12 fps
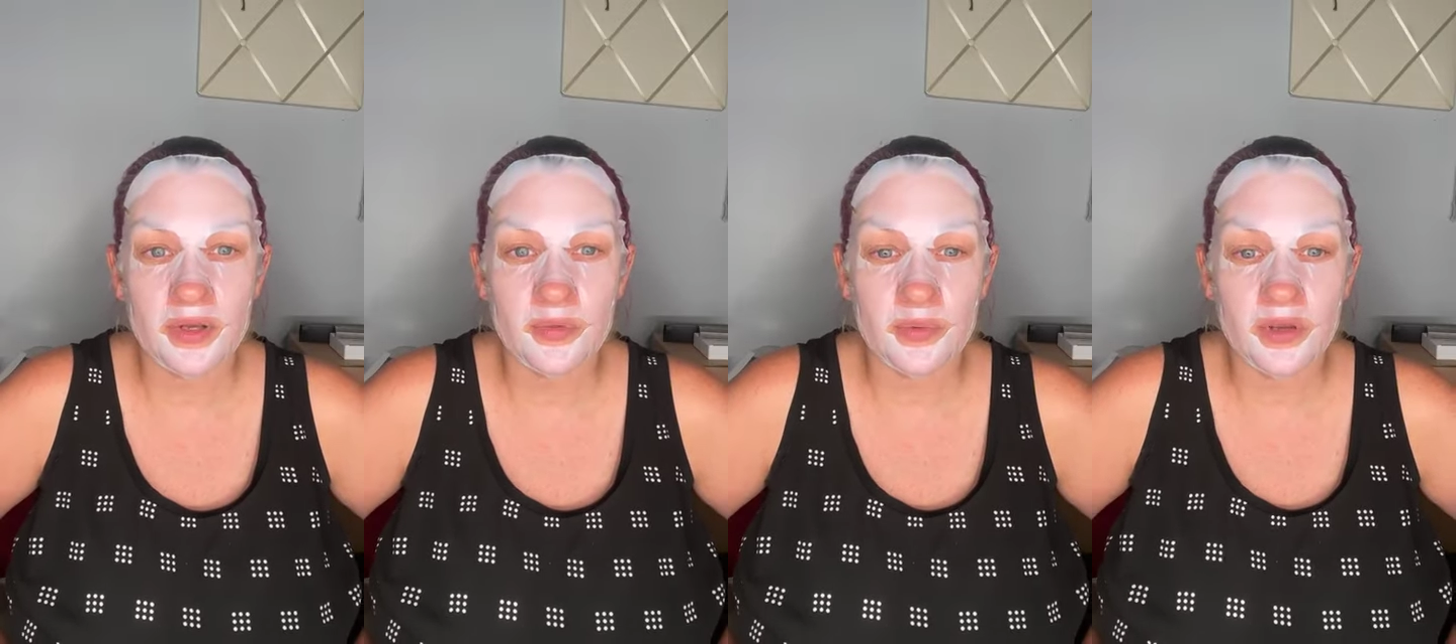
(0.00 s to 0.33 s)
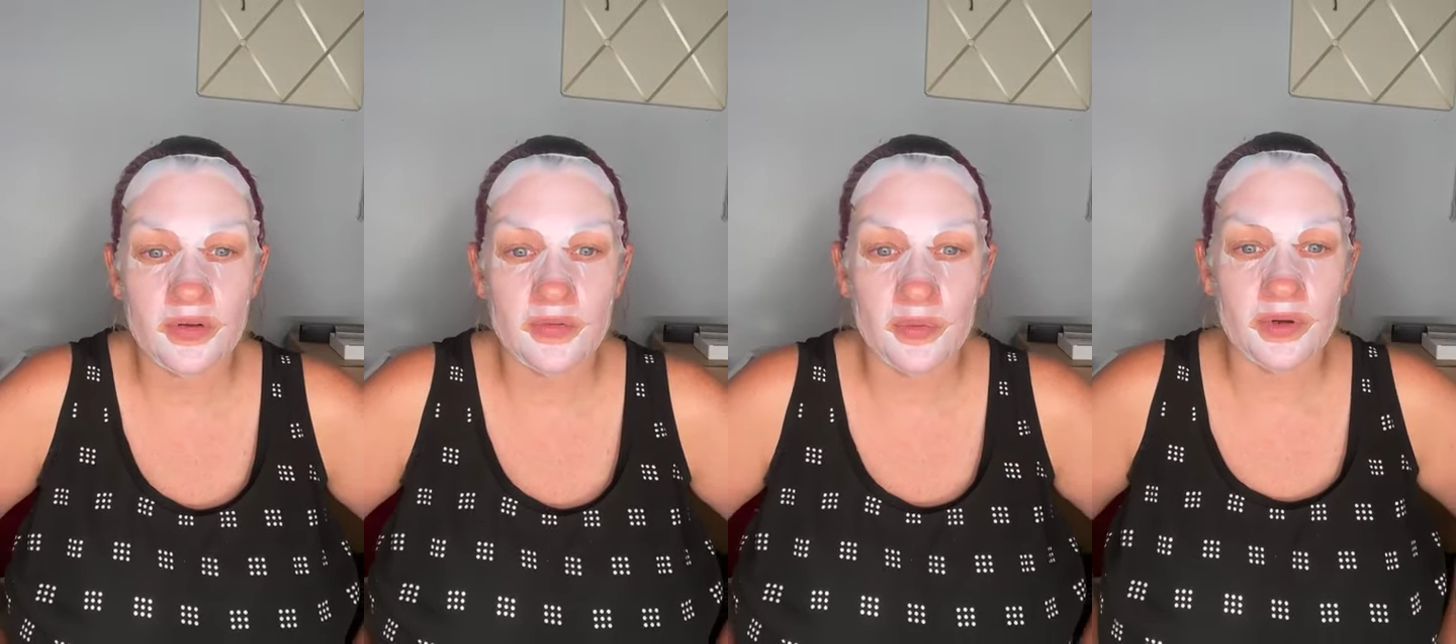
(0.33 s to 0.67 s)
I hope you
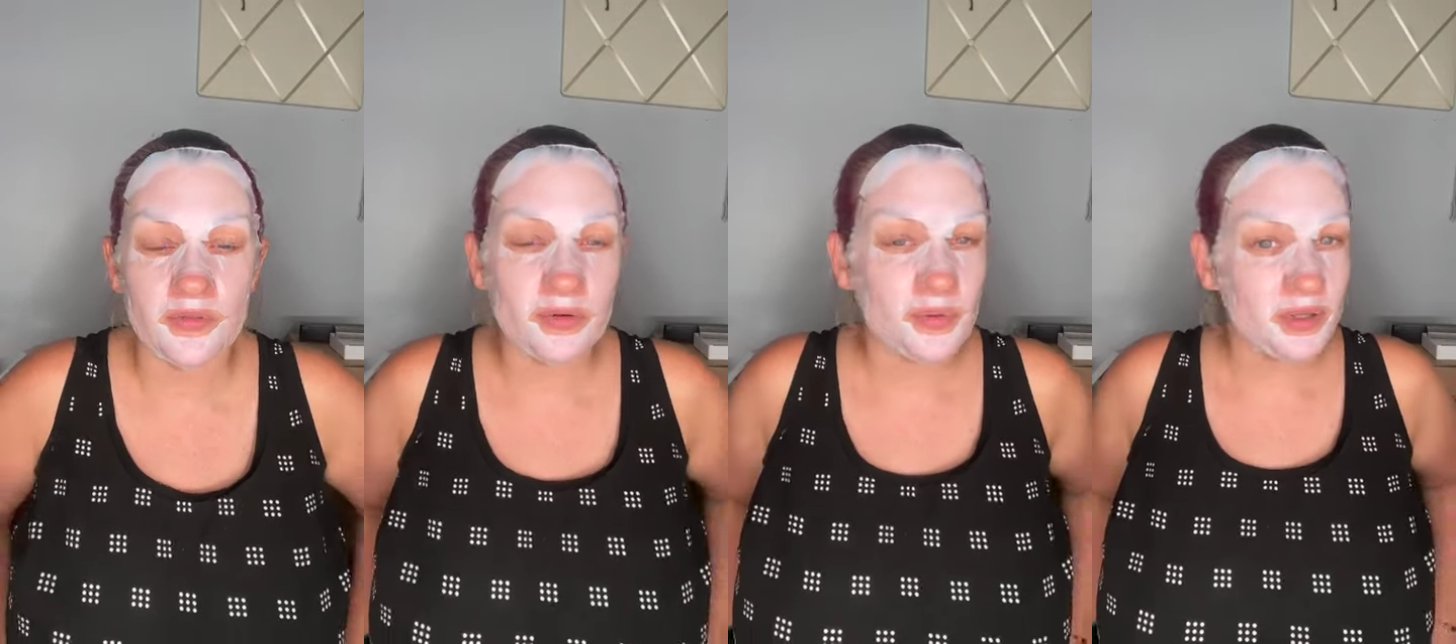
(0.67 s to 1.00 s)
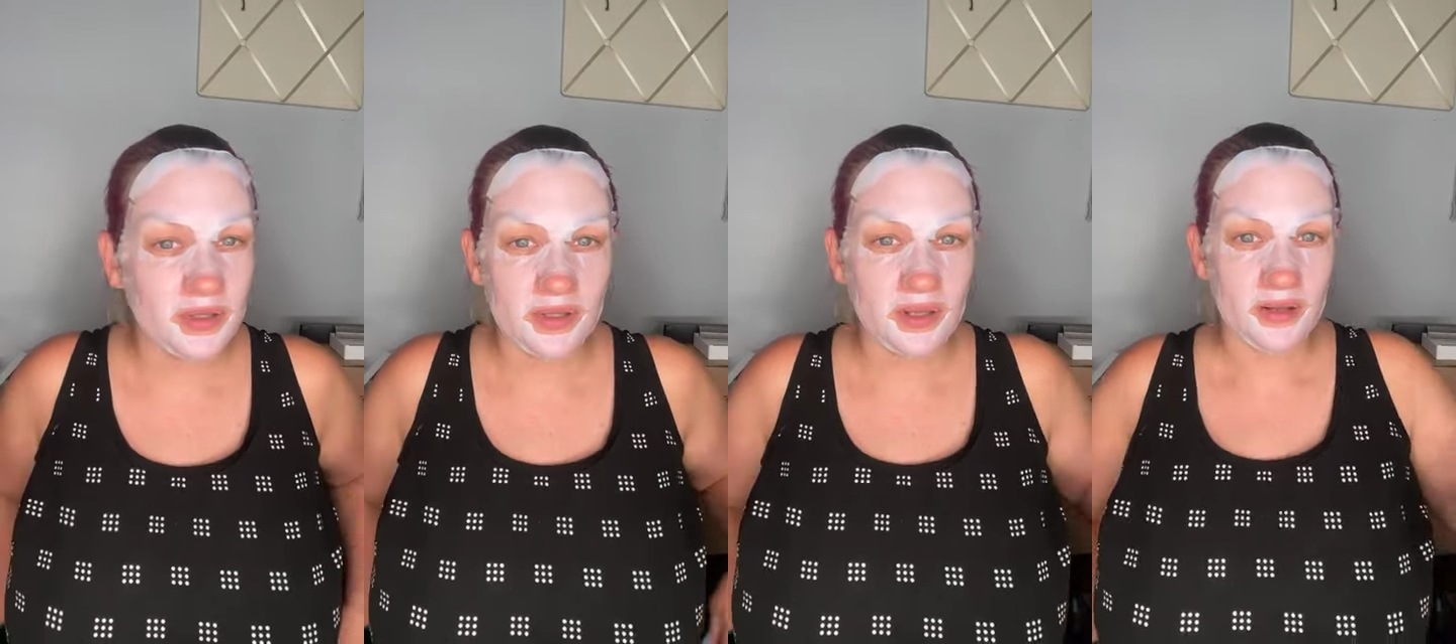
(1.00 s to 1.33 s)
have a wonderful
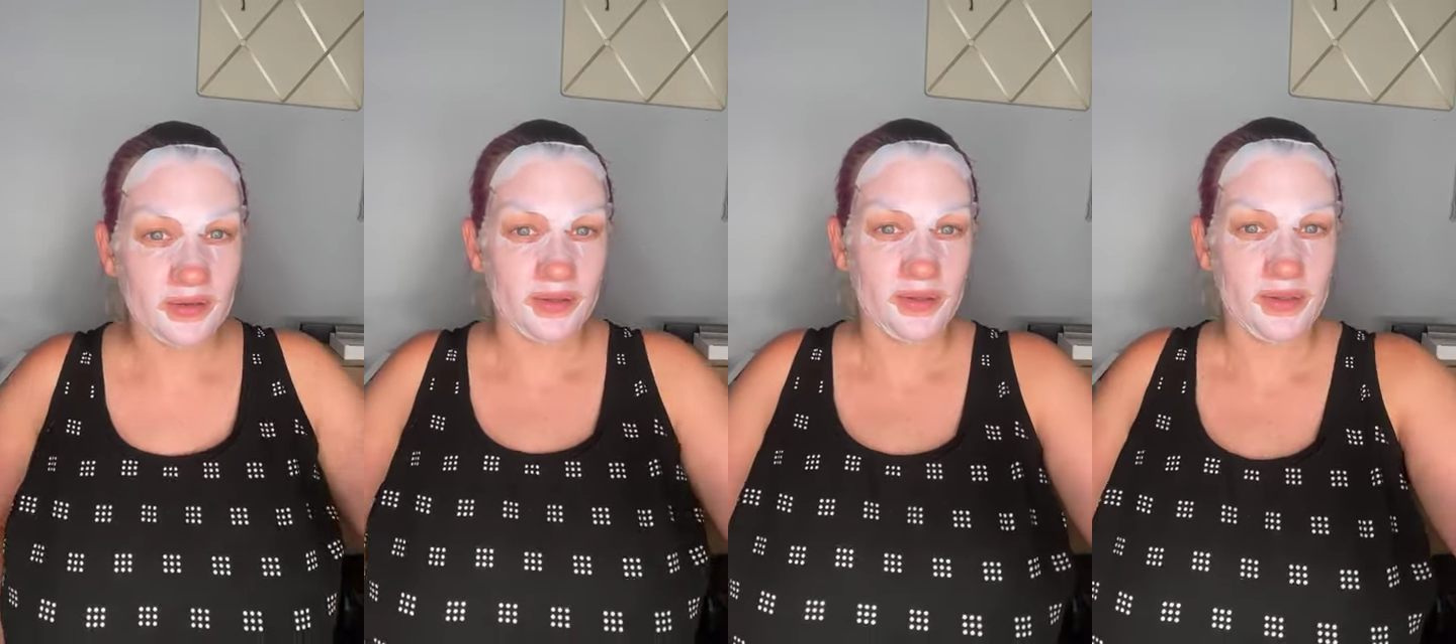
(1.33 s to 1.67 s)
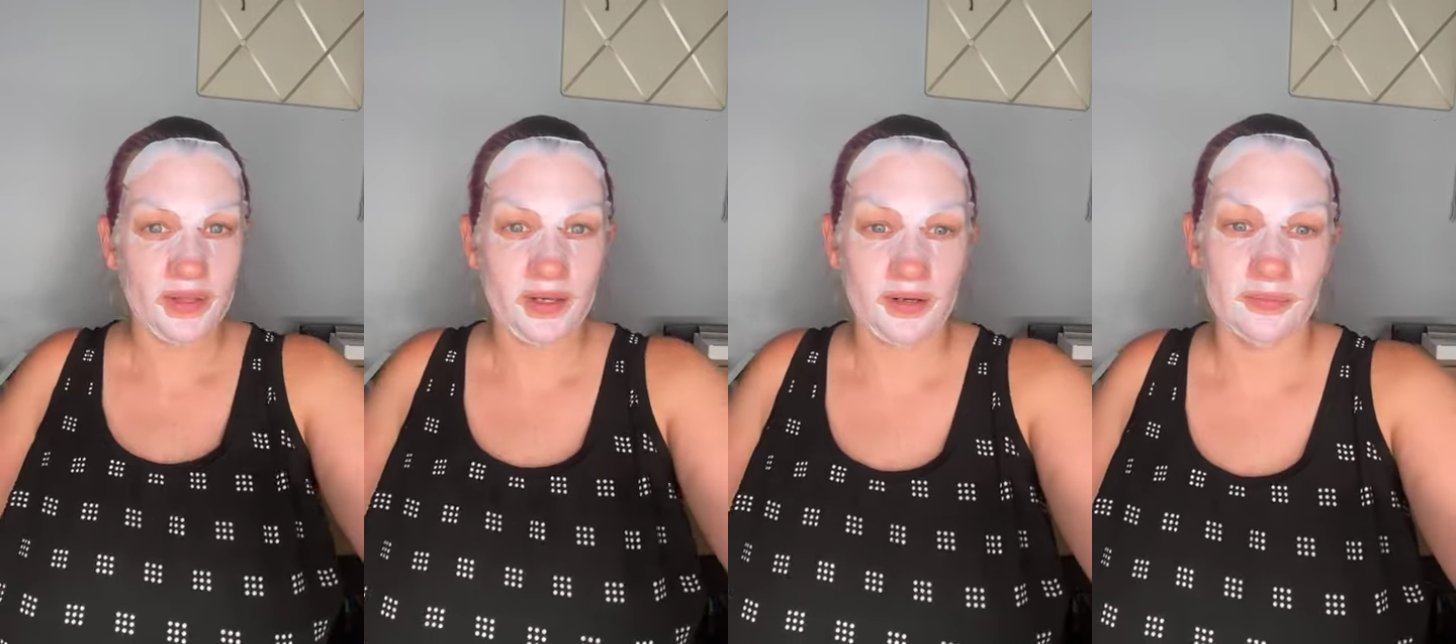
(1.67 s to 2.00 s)
Wednesday, and I'll see you
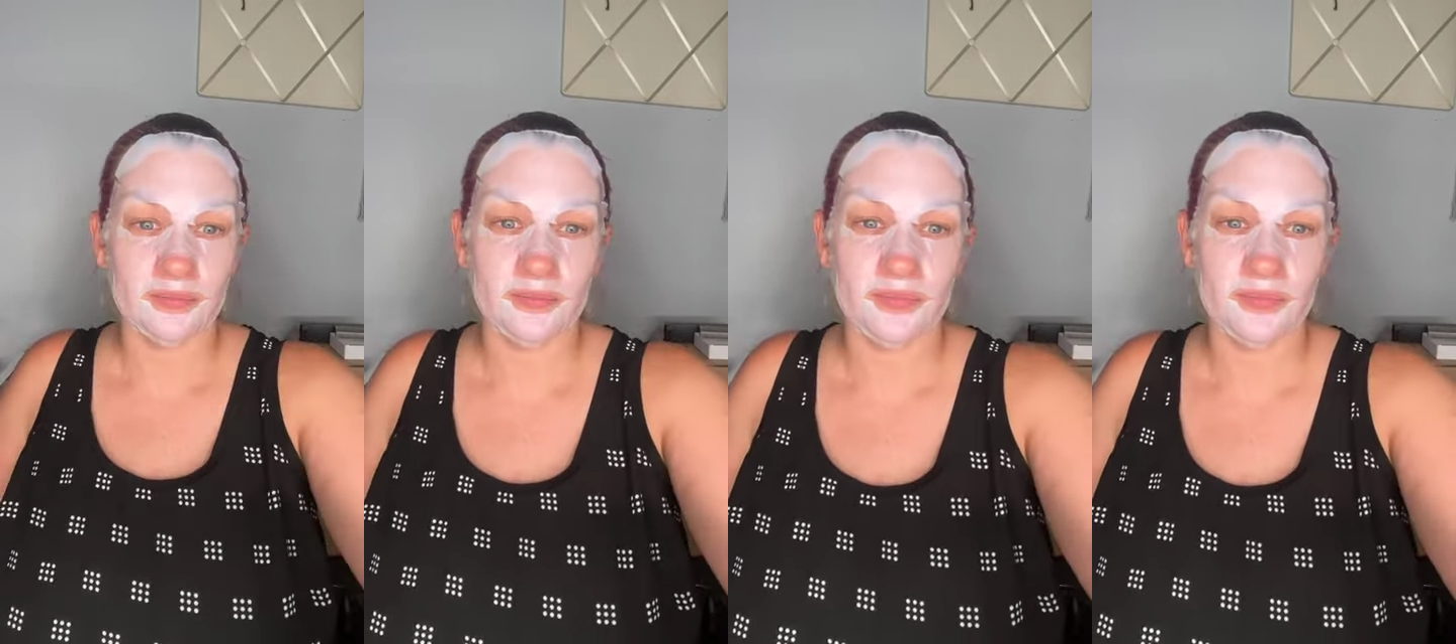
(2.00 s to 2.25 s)
later.